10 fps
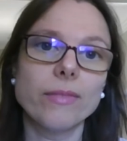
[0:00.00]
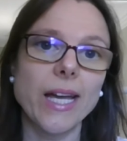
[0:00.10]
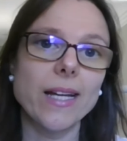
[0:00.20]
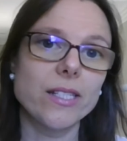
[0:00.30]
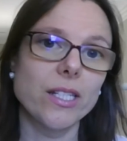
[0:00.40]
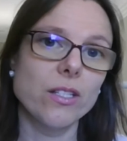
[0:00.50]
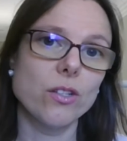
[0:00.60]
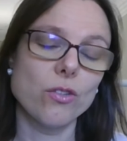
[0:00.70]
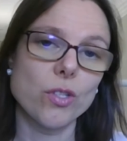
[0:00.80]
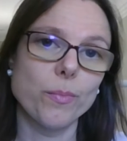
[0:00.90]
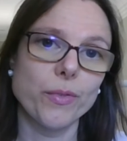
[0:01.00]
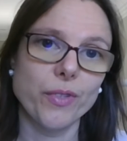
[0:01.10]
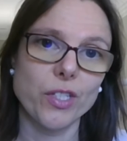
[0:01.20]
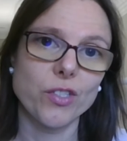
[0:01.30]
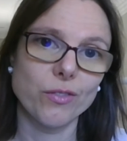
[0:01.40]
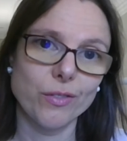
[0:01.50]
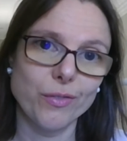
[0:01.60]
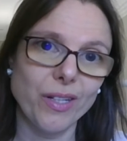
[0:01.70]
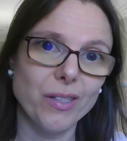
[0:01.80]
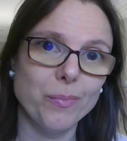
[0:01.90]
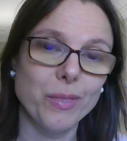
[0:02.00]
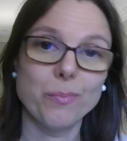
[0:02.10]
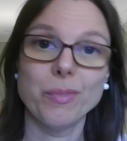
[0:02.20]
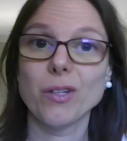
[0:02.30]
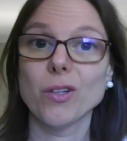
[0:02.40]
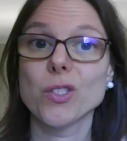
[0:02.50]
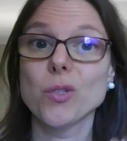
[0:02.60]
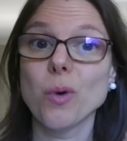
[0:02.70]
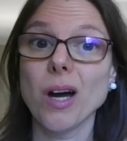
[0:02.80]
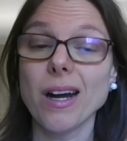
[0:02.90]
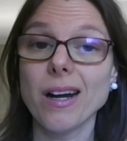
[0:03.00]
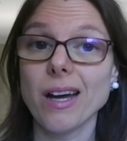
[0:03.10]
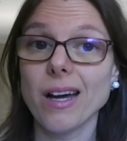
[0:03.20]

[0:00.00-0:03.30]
that is also professional development because you are